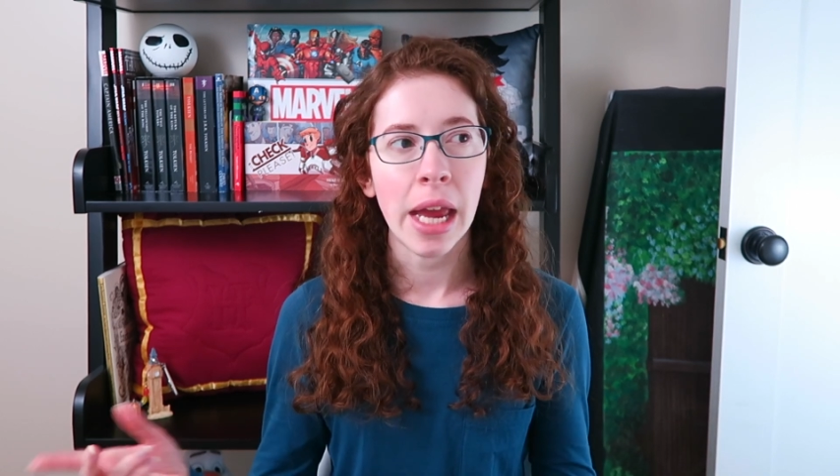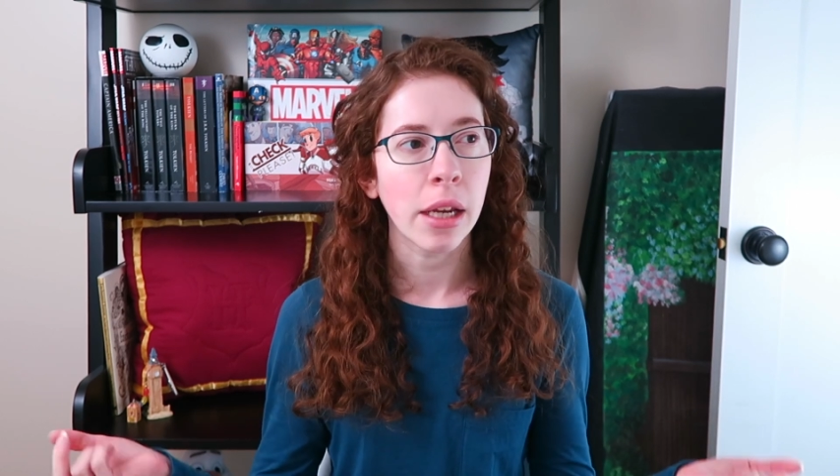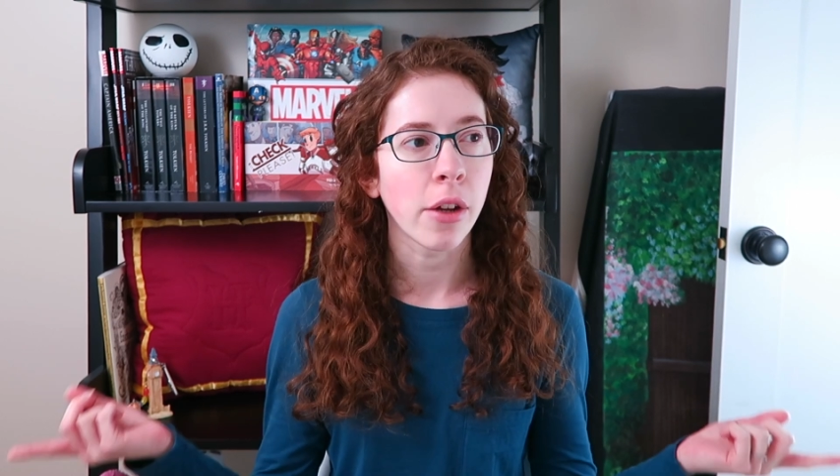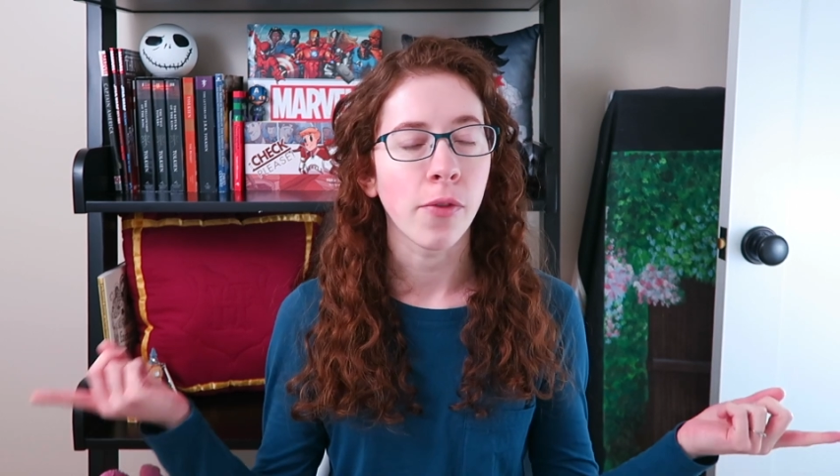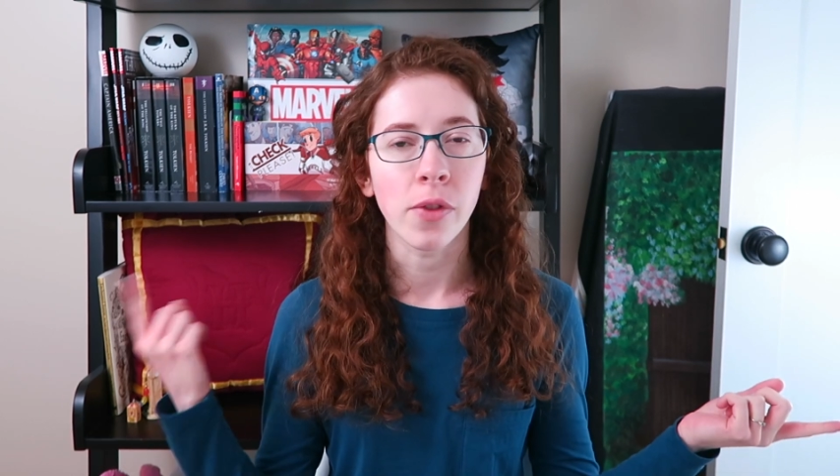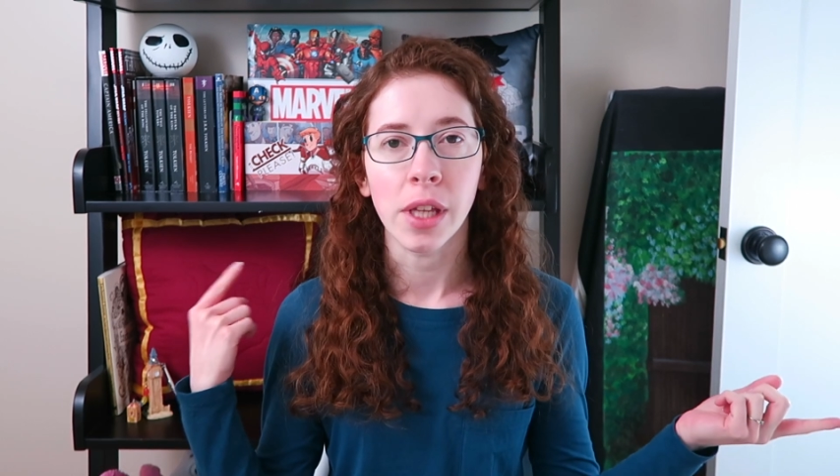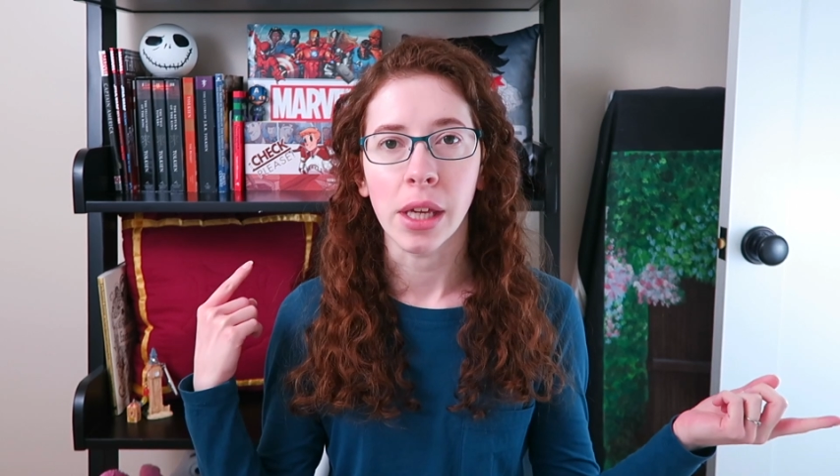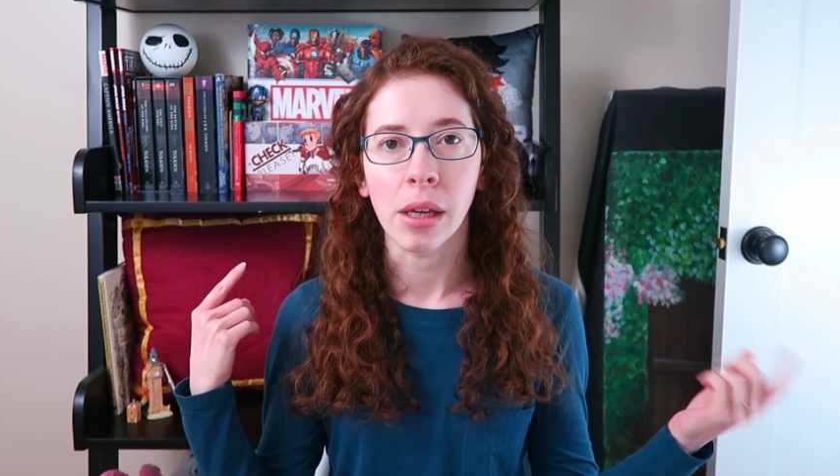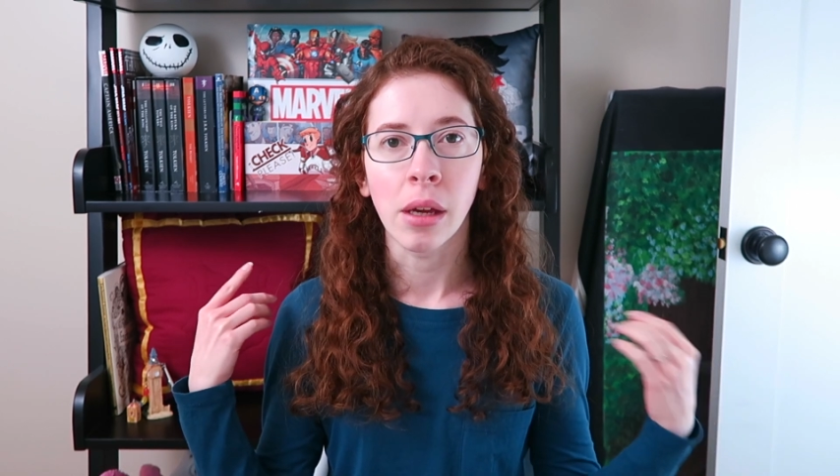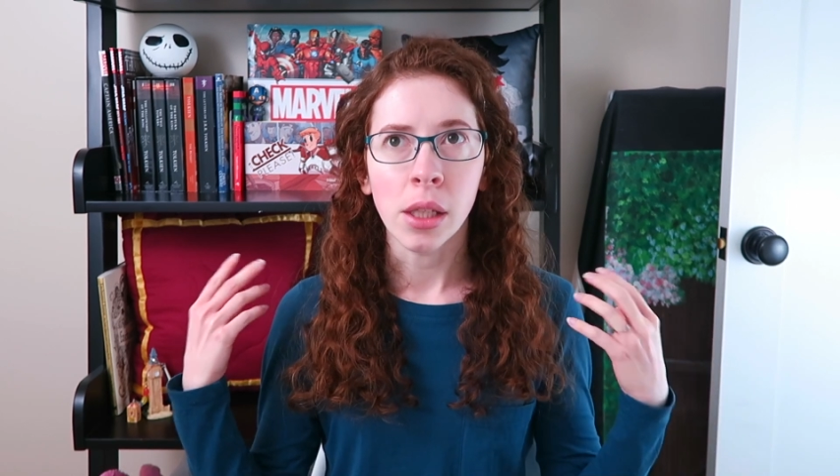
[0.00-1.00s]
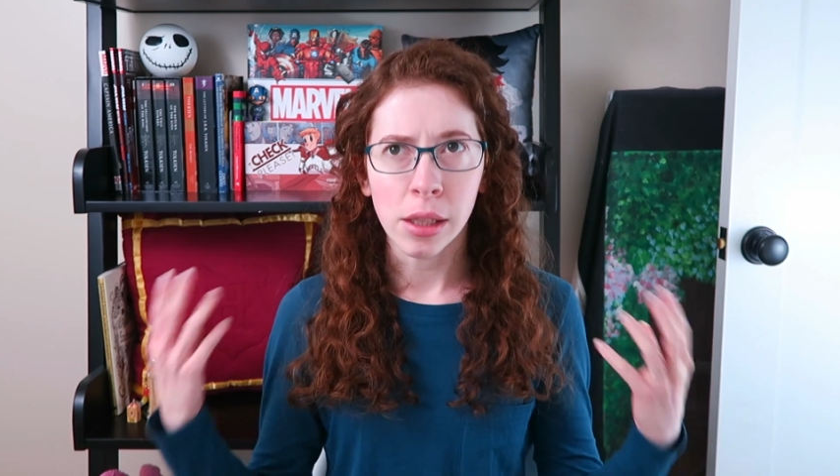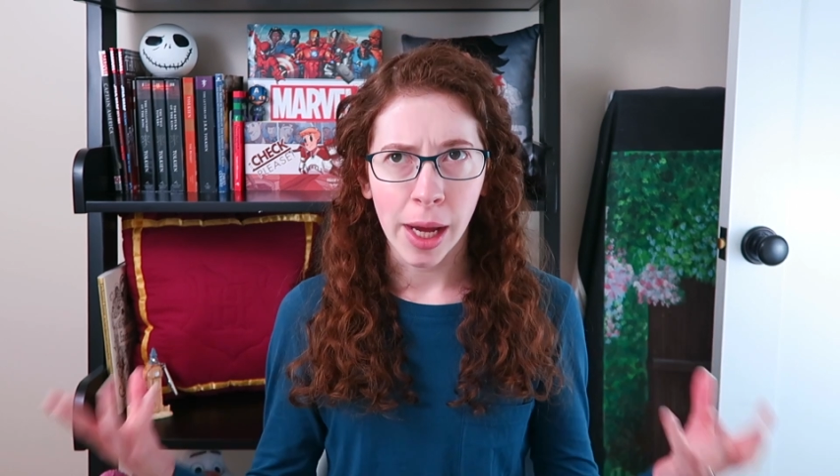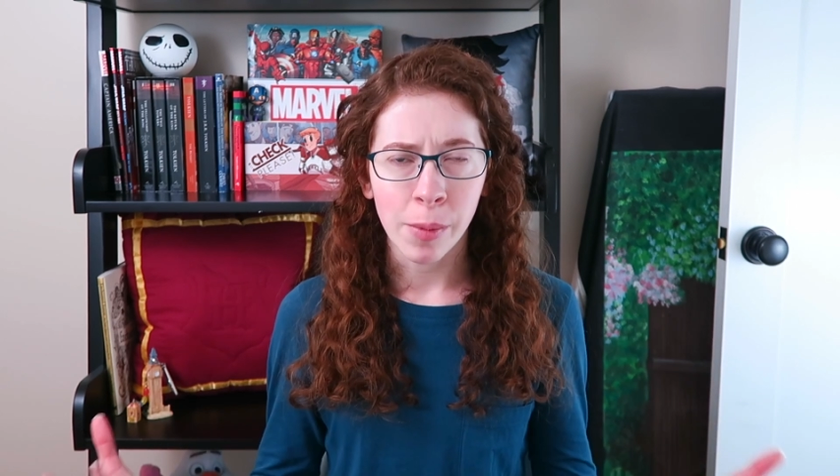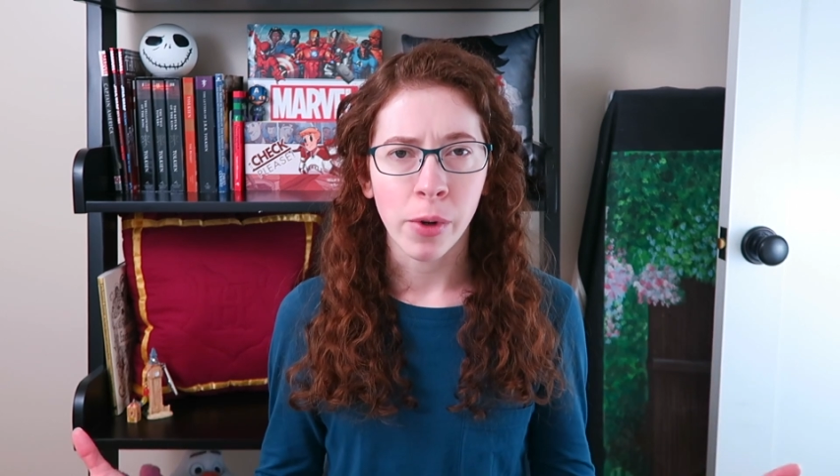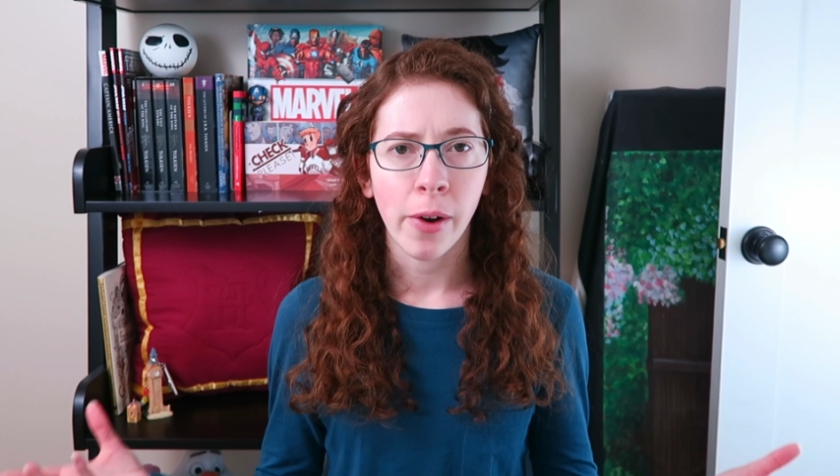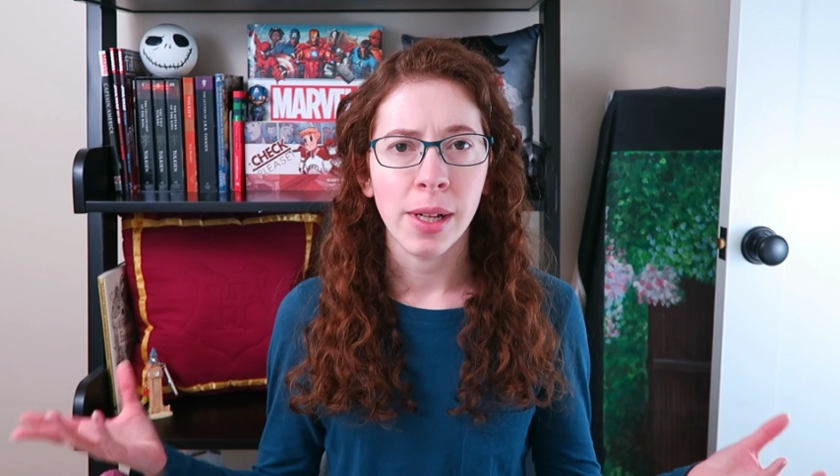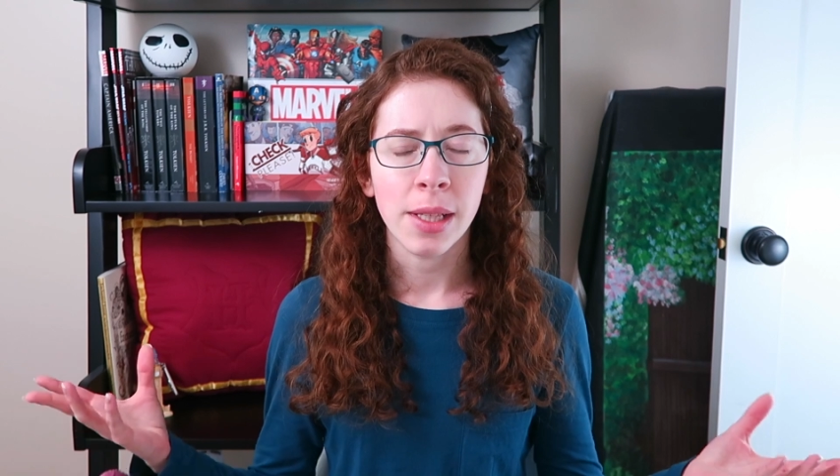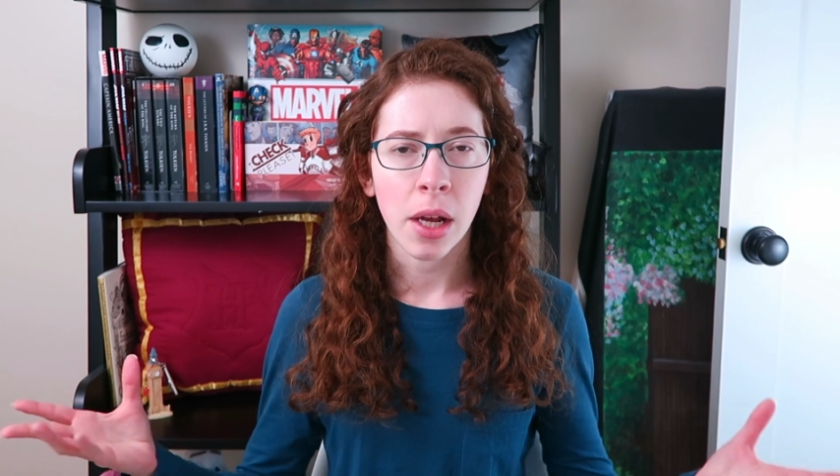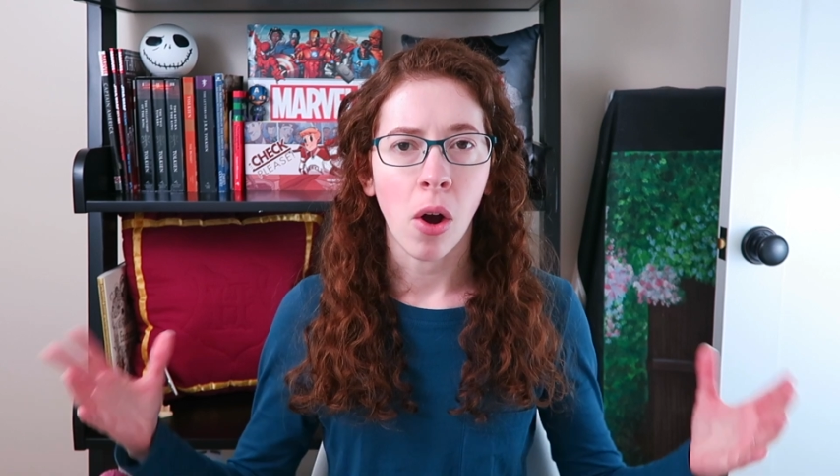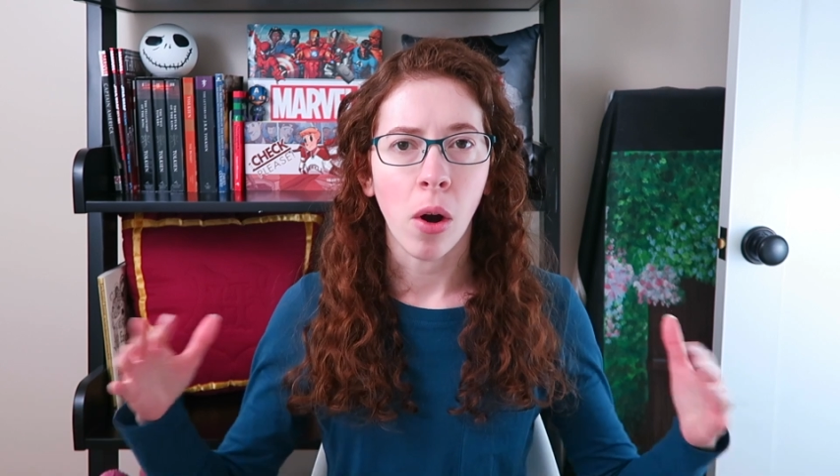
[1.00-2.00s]
any of the
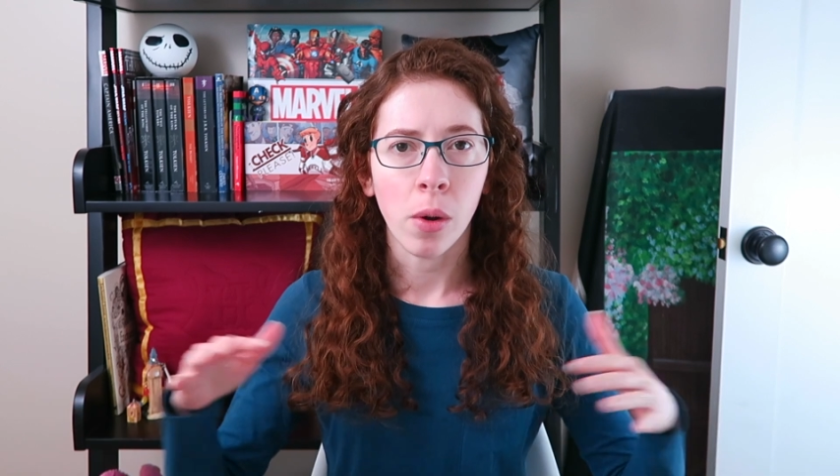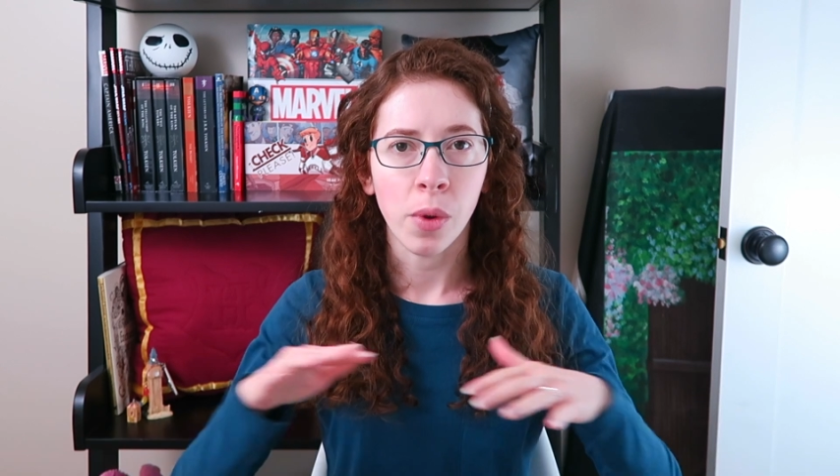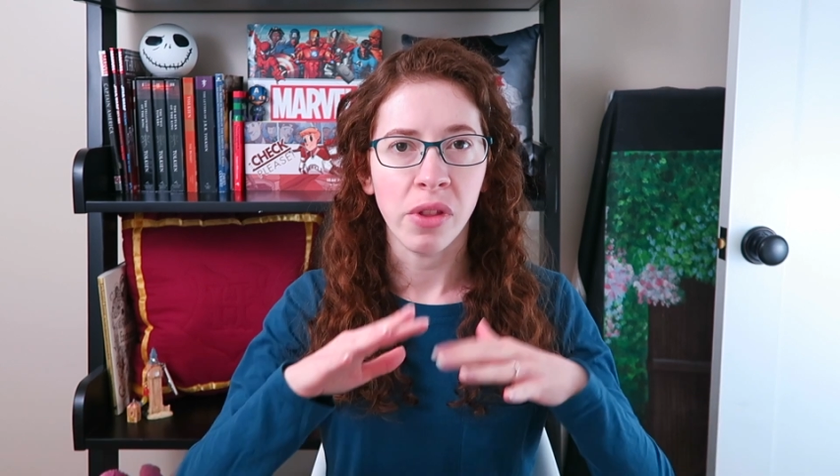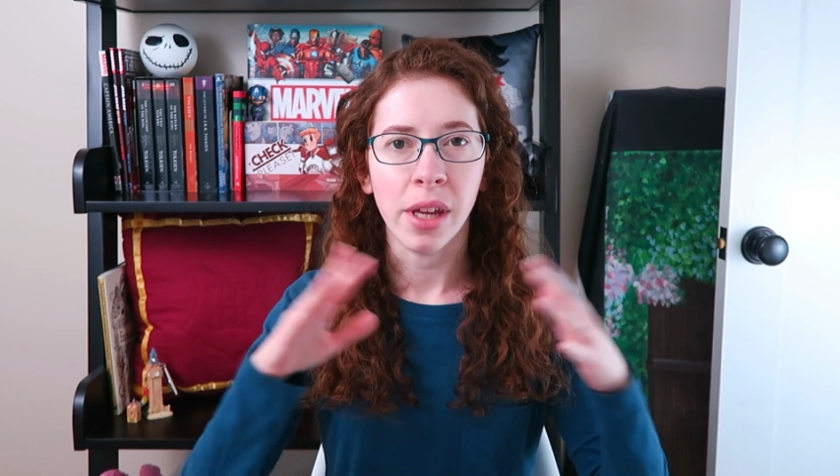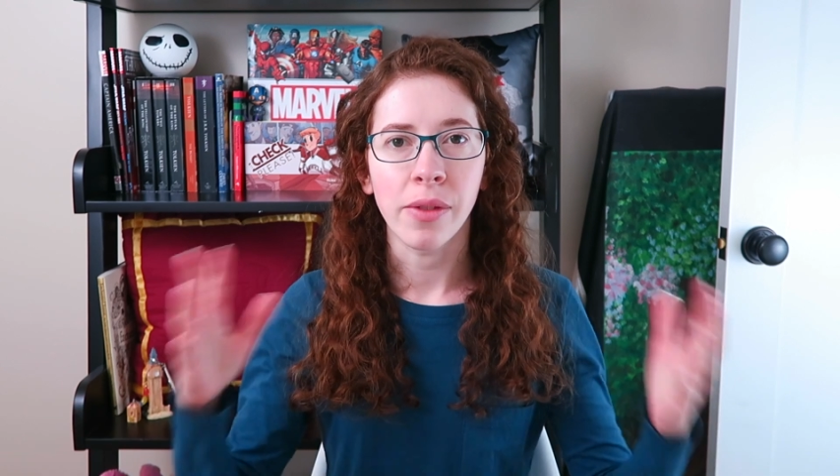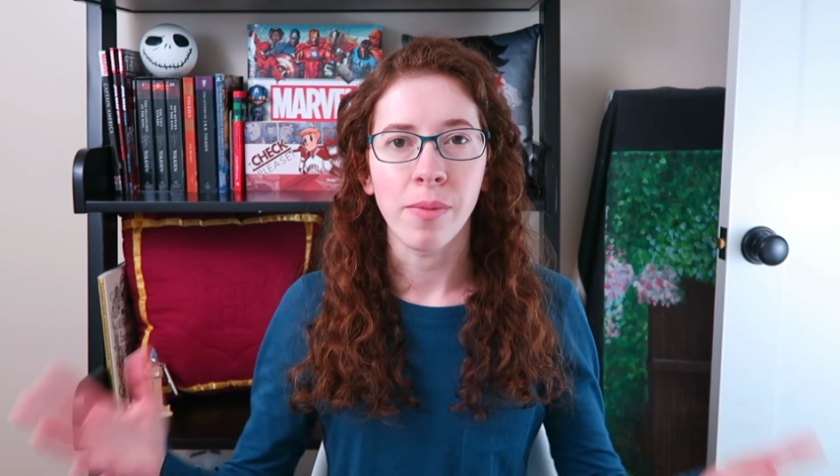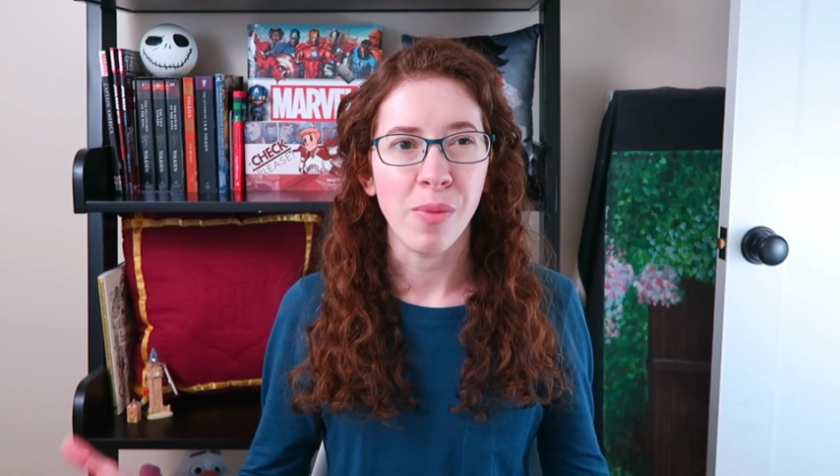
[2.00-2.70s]
libraries that are within